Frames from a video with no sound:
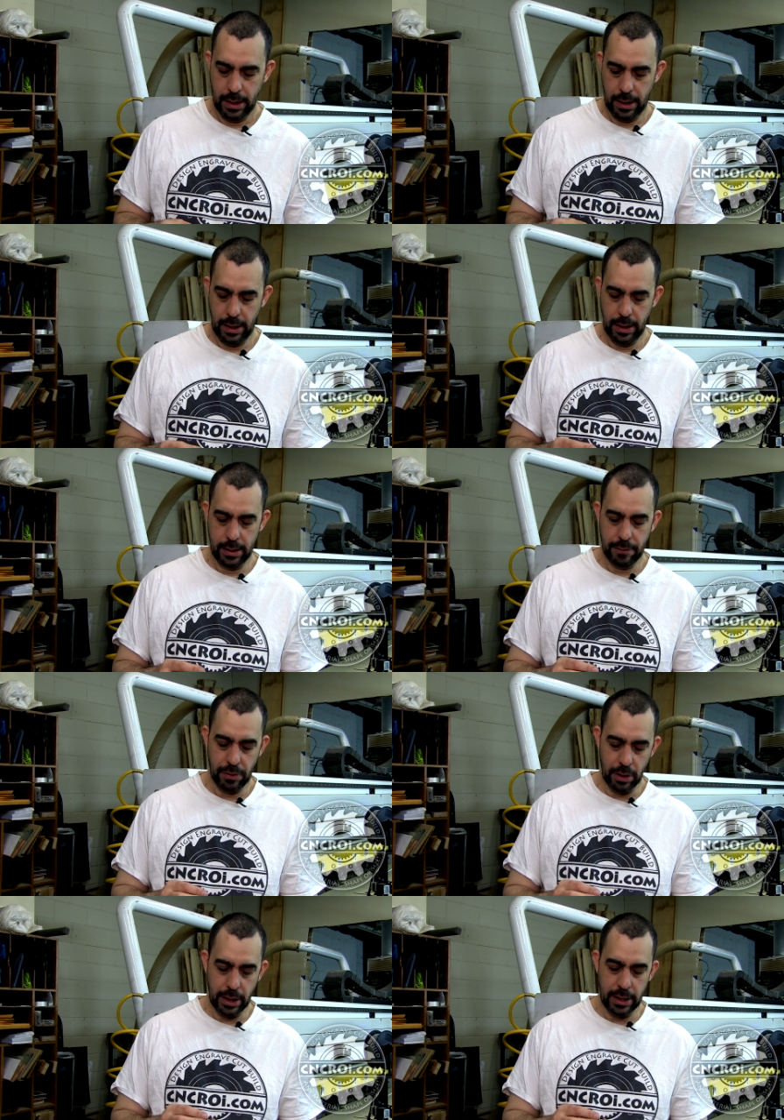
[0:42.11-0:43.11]
And
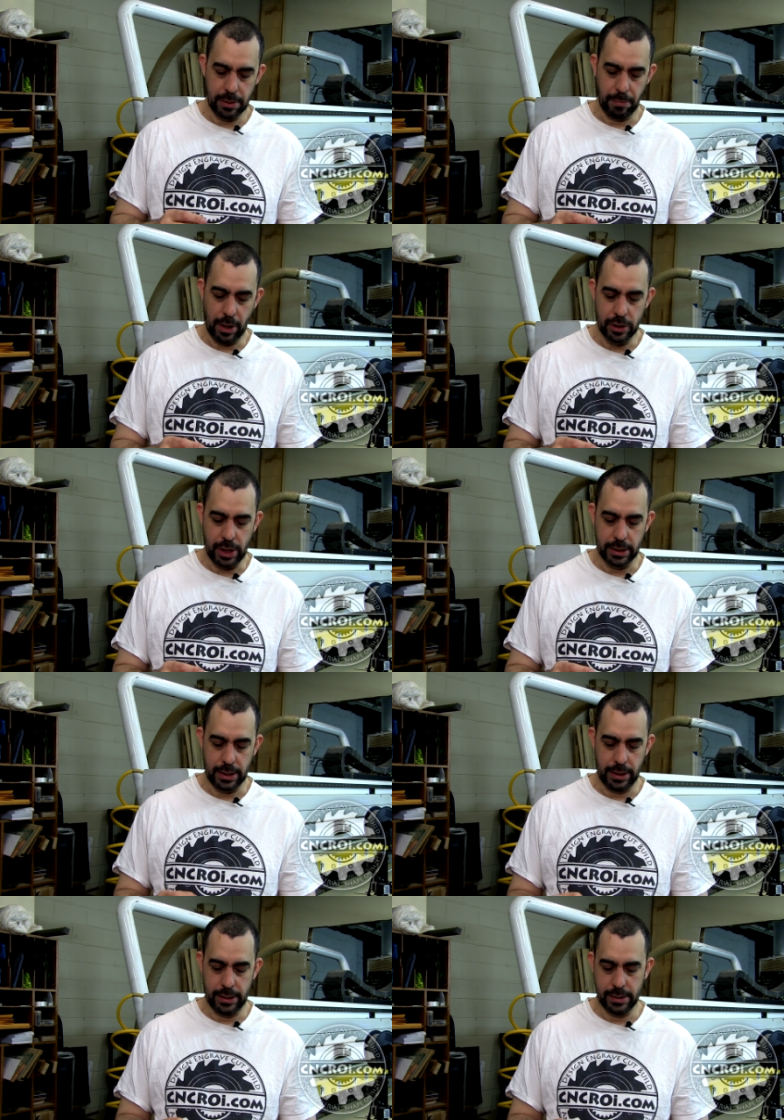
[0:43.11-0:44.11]
after looking at the
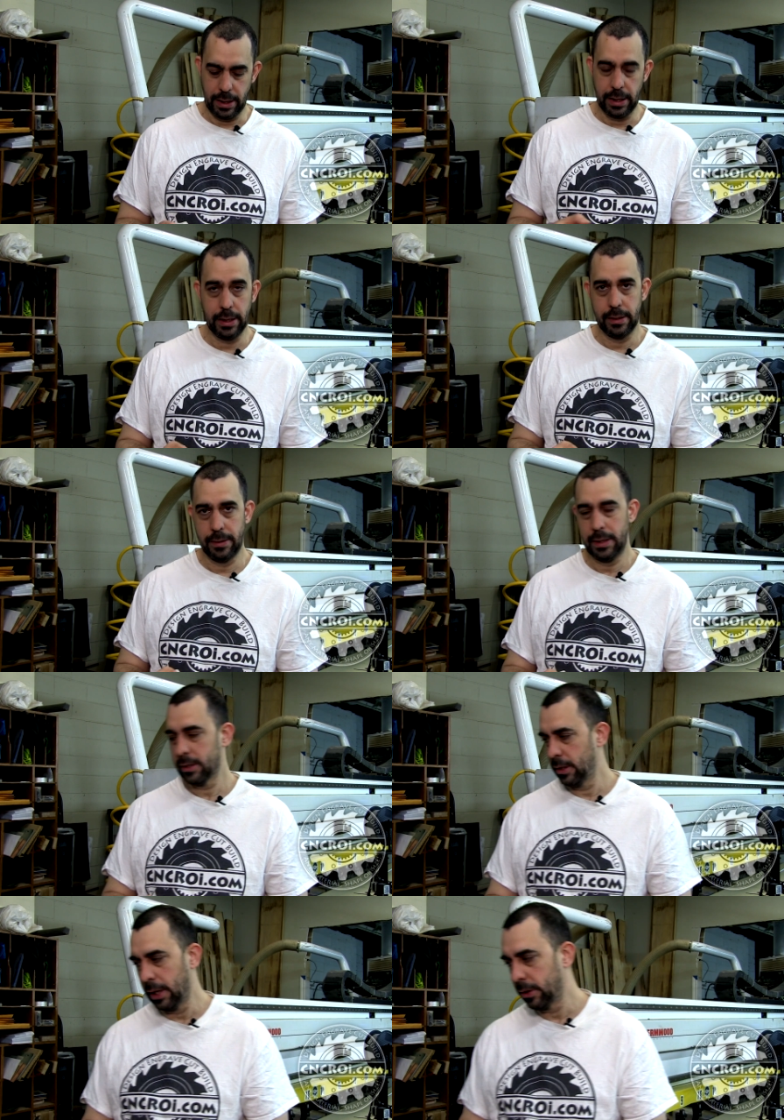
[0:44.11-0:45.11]
project, I decided
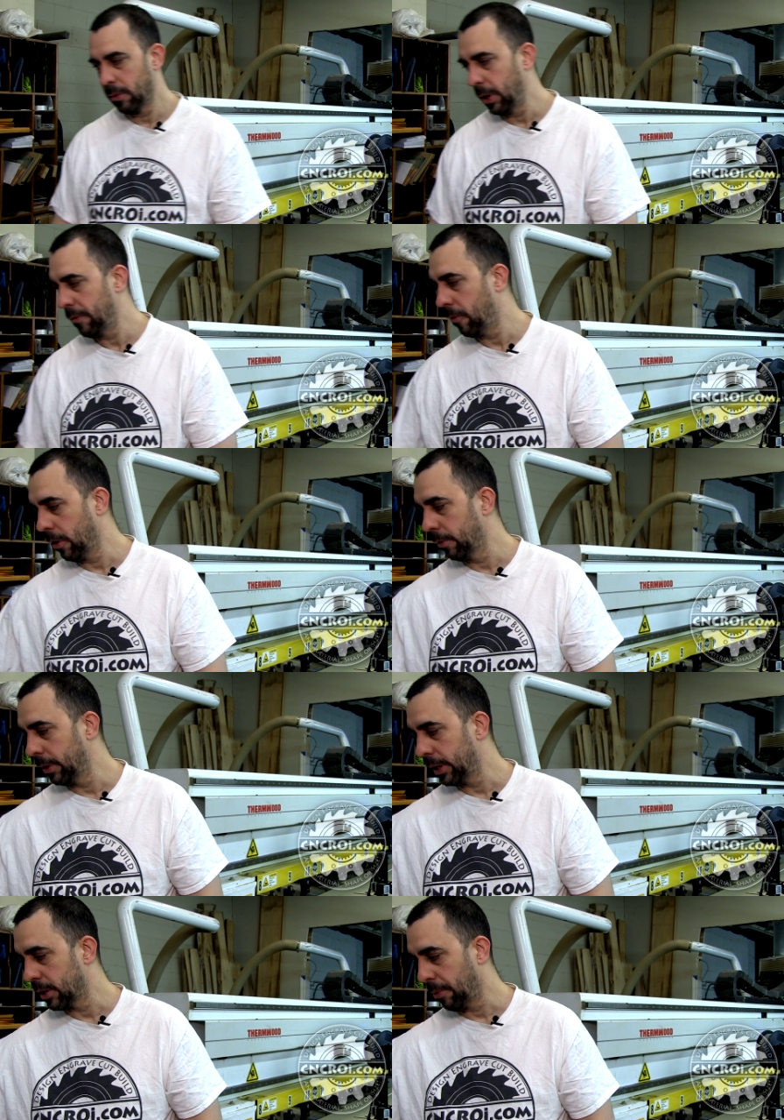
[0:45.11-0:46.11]
that's not the way forward
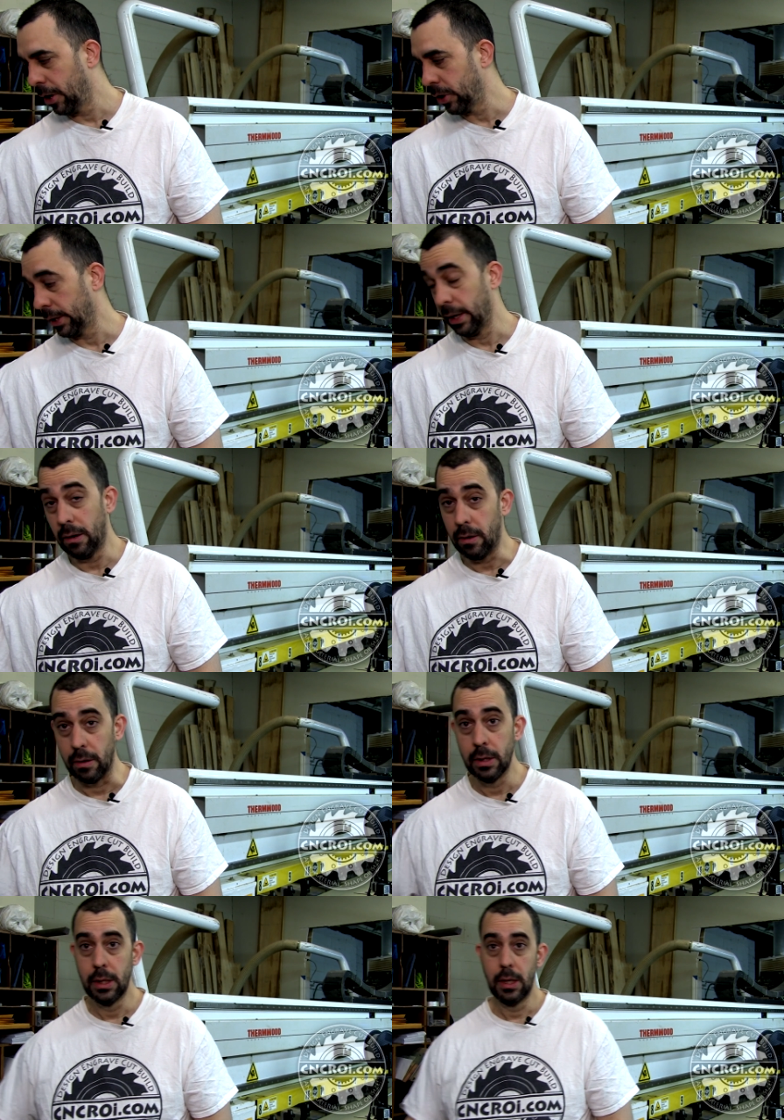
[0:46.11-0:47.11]
with this project at
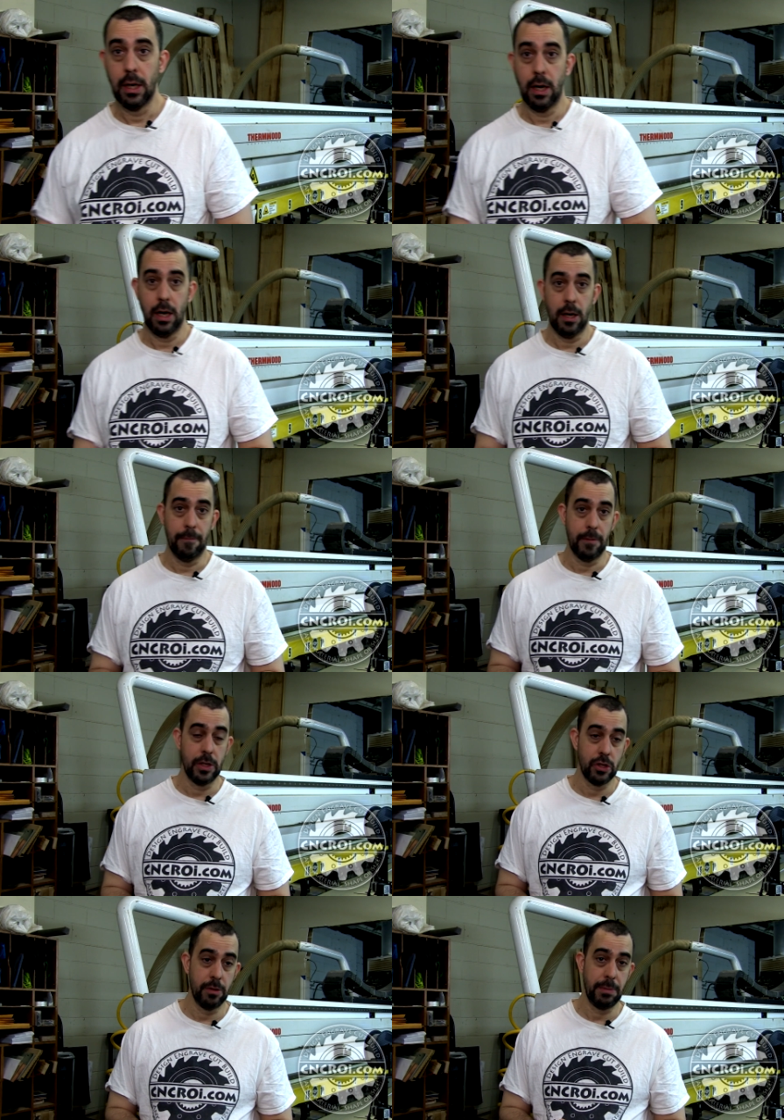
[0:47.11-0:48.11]
all.
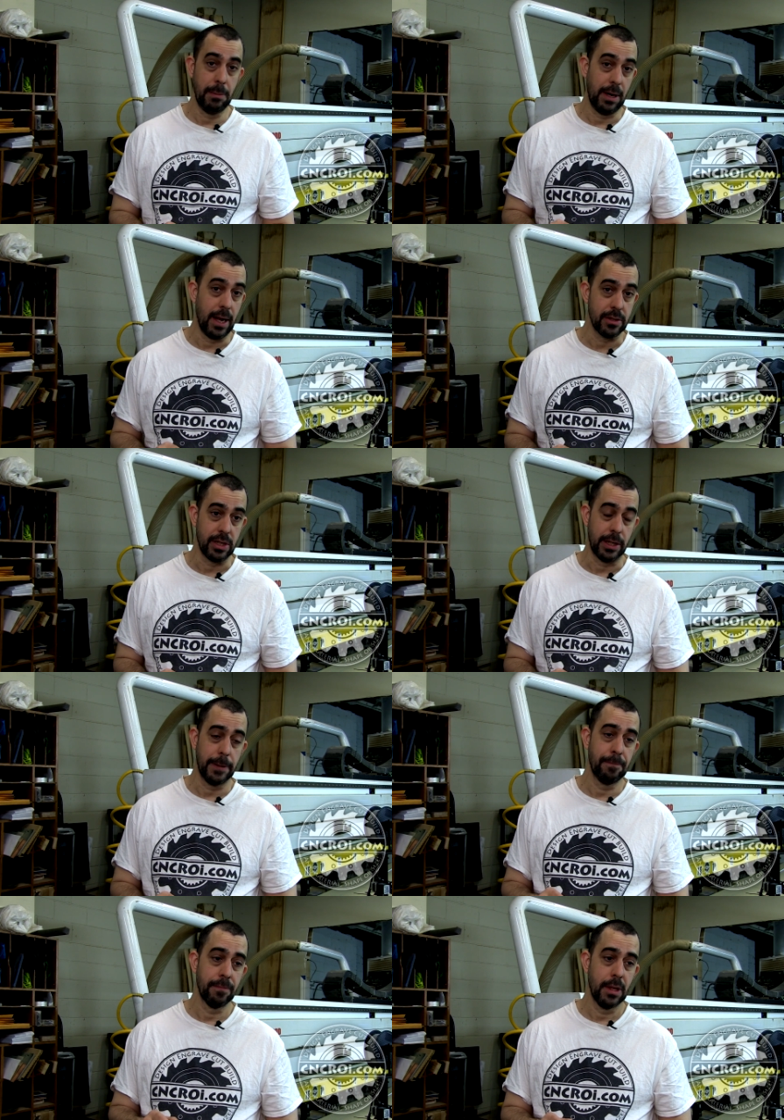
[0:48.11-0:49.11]
It should be
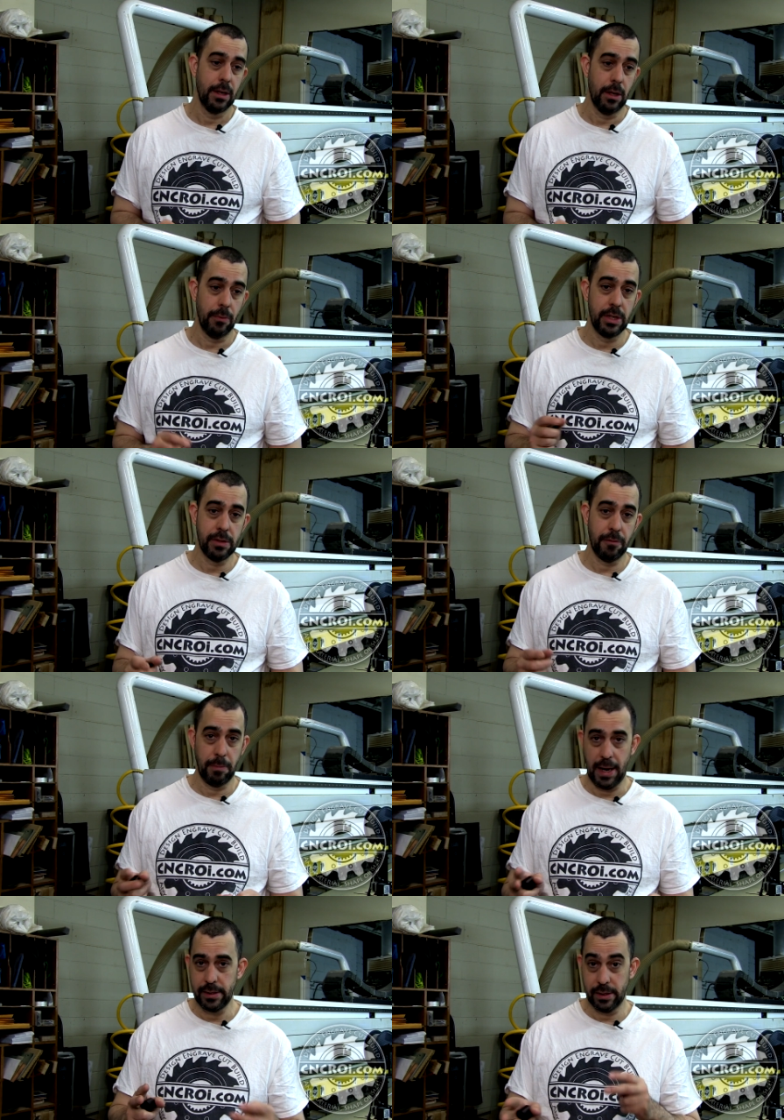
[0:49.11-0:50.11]
plastic. Now the reason
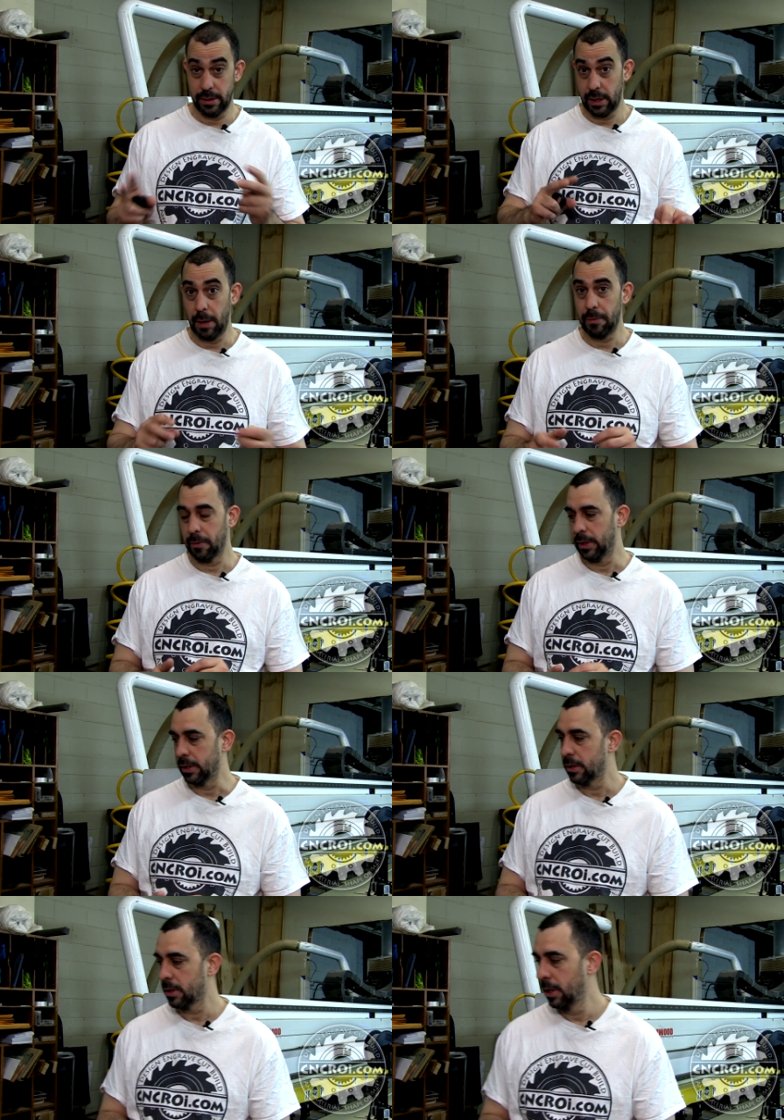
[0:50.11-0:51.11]
for plastic is a couple
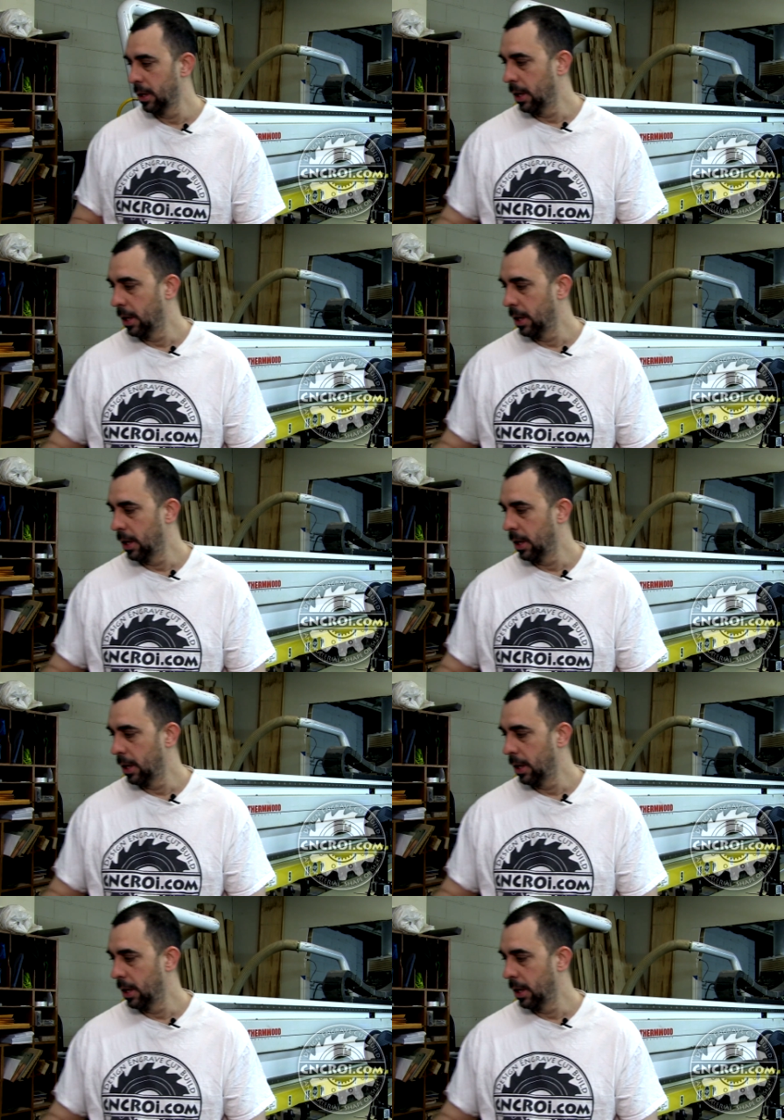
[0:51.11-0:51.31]
reasons.